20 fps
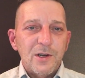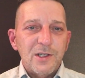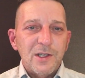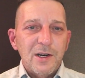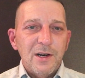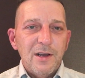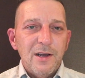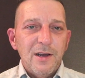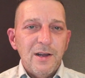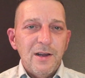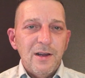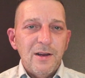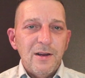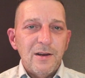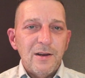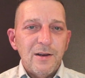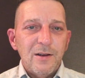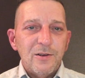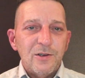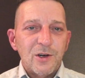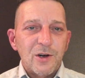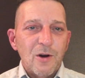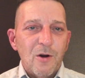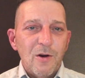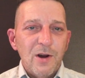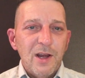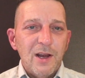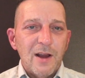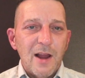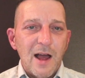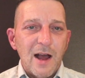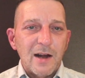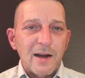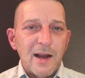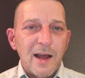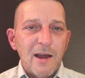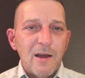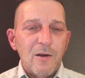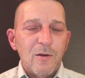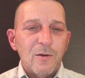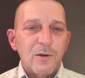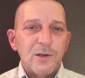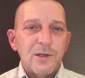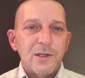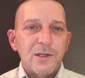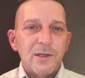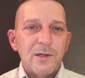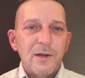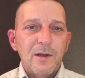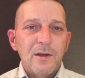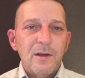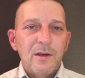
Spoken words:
City, draconian lockdowns.